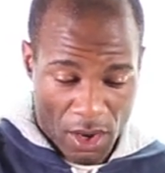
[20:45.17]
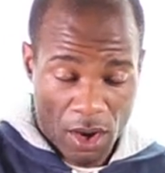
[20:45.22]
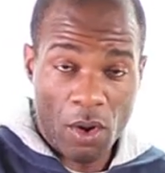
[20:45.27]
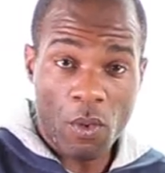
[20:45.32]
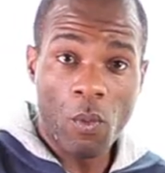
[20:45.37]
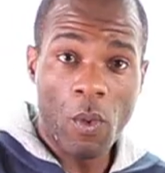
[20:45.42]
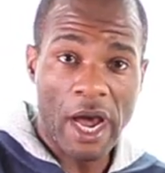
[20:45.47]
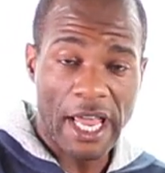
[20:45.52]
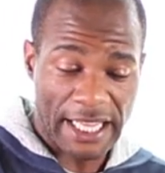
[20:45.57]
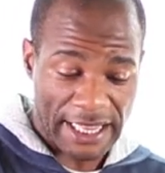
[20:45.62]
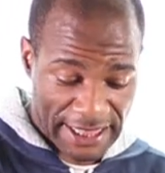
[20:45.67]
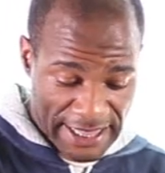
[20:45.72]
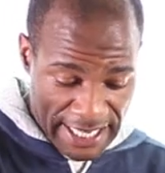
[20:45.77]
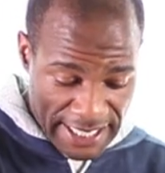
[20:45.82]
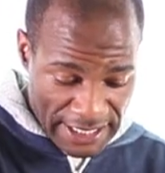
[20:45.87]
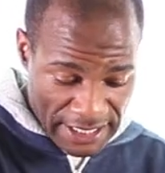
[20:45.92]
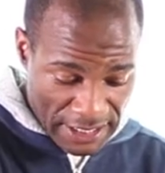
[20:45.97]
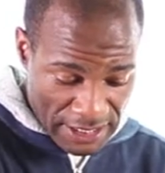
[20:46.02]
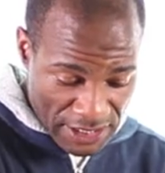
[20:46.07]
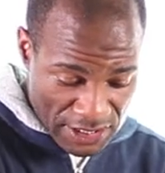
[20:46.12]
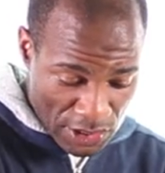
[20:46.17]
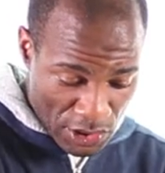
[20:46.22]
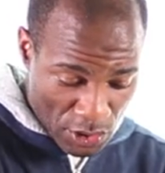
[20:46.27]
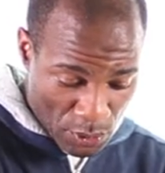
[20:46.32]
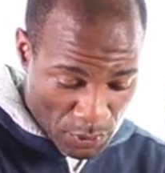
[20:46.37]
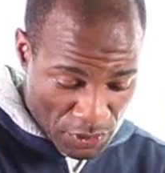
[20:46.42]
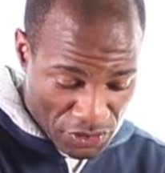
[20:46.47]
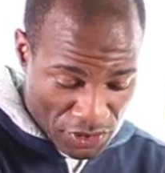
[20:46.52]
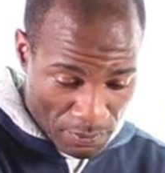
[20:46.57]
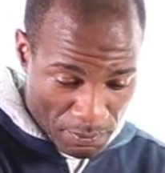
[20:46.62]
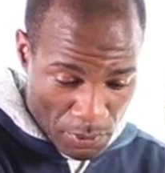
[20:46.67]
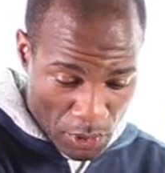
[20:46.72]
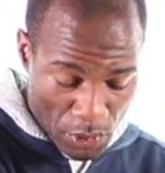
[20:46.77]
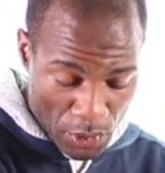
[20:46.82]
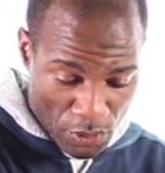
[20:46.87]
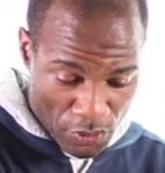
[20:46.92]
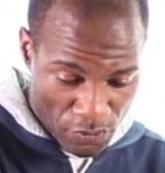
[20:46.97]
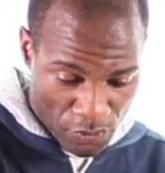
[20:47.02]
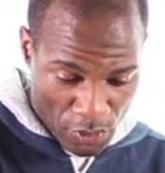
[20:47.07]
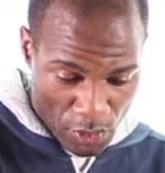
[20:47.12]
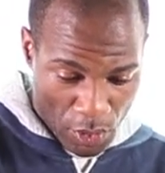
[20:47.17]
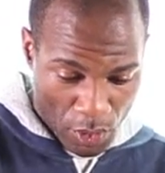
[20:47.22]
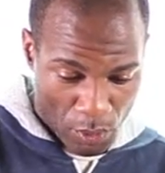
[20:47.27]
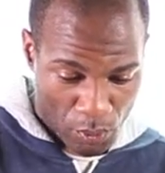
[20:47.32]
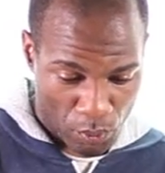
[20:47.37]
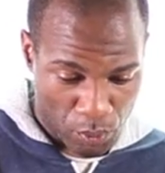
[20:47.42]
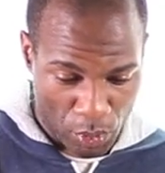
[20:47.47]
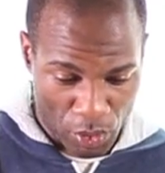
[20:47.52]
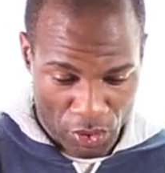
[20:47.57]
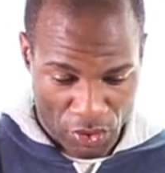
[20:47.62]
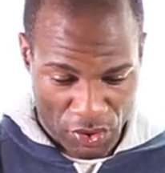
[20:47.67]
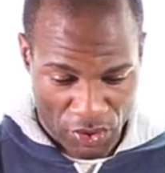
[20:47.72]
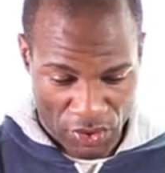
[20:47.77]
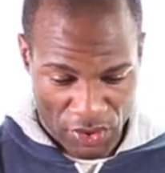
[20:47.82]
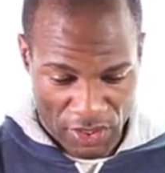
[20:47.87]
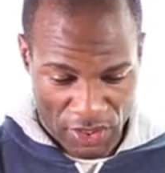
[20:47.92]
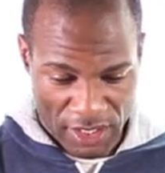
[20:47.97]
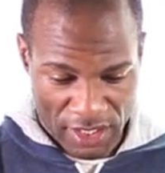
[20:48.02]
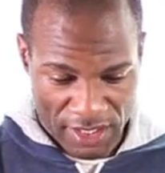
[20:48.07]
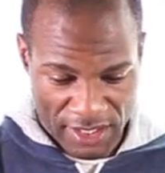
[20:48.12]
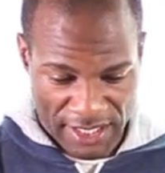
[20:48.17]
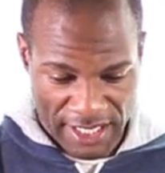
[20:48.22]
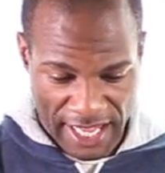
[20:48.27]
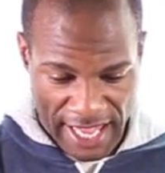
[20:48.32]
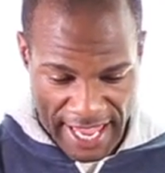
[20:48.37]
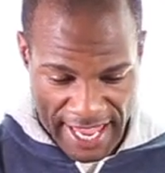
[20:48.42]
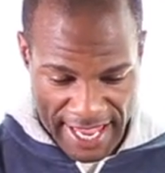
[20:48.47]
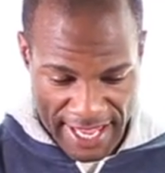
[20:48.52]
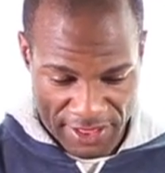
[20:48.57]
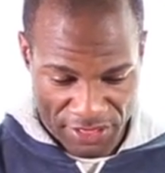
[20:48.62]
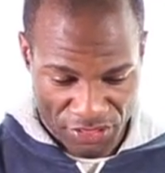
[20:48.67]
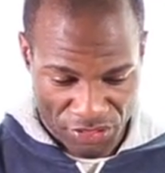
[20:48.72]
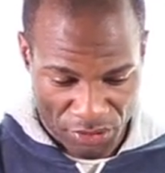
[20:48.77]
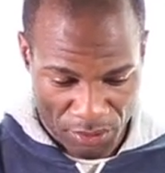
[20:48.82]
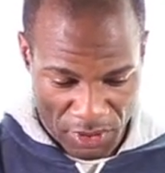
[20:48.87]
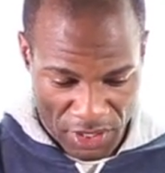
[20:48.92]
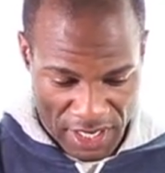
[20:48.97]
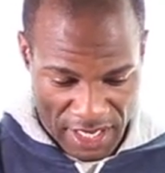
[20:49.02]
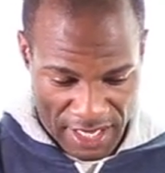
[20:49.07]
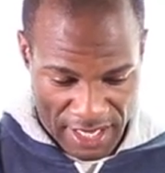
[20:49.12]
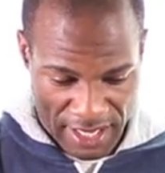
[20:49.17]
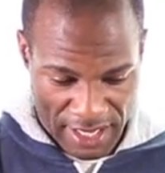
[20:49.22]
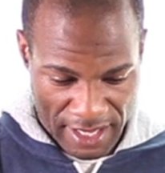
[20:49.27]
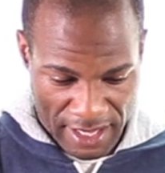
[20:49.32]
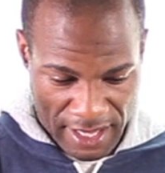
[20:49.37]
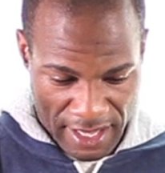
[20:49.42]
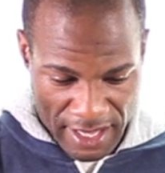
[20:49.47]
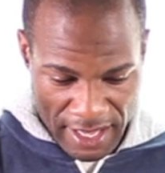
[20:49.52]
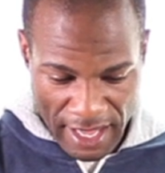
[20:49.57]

white then continued with the move rook to a3.